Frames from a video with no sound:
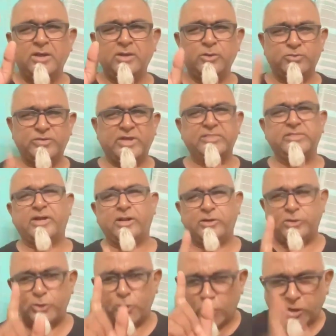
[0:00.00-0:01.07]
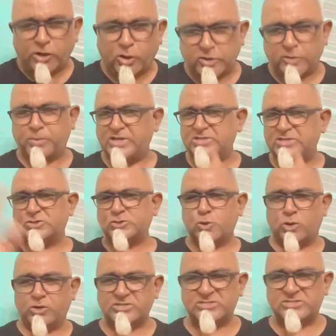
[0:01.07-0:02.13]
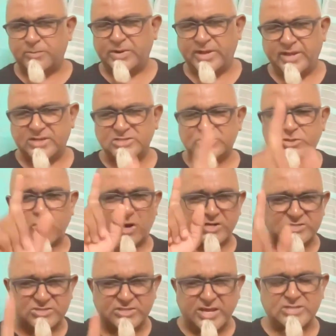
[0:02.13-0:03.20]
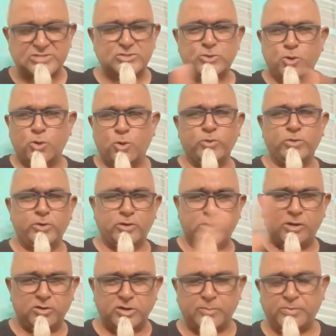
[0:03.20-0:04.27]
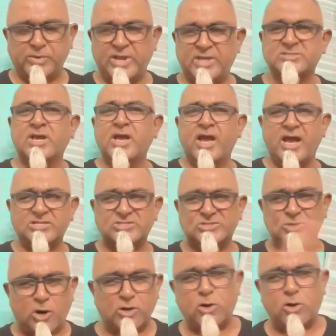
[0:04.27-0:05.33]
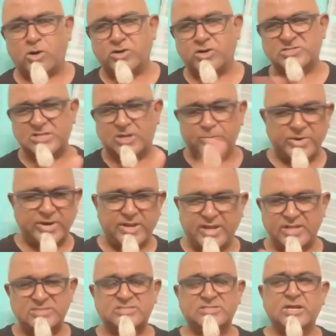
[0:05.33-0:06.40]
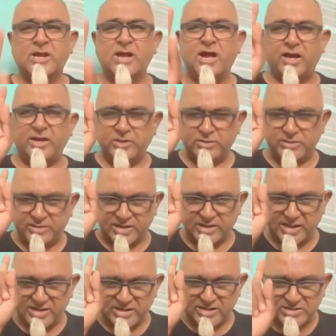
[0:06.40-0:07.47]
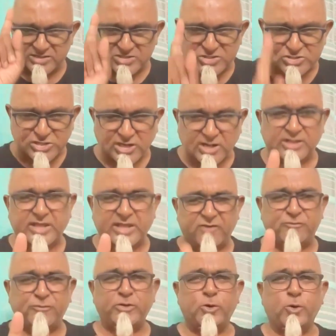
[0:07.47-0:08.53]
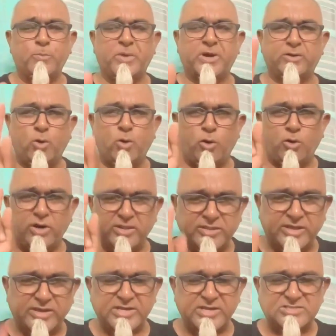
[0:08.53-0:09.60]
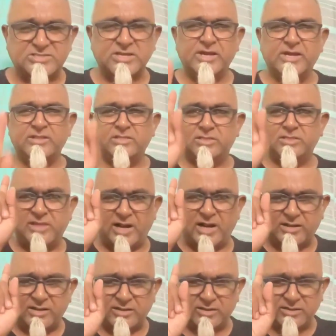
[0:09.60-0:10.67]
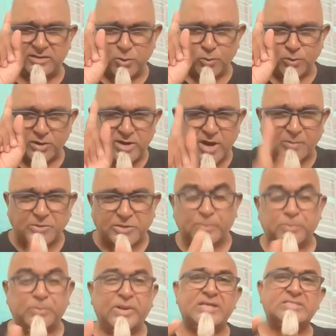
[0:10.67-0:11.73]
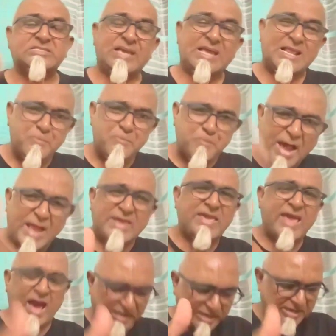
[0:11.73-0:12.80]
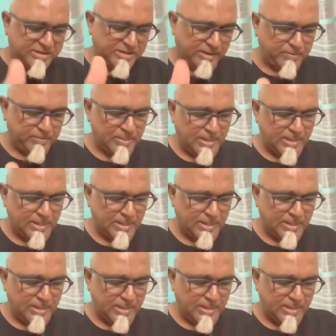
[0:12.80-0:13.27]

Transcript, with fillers: You think that your allotted place has gone to somebody else. God says, no, your allotted place has not gone to somebody else. That it, it is still there for you. But only thing is that you will come to that place in my calendar.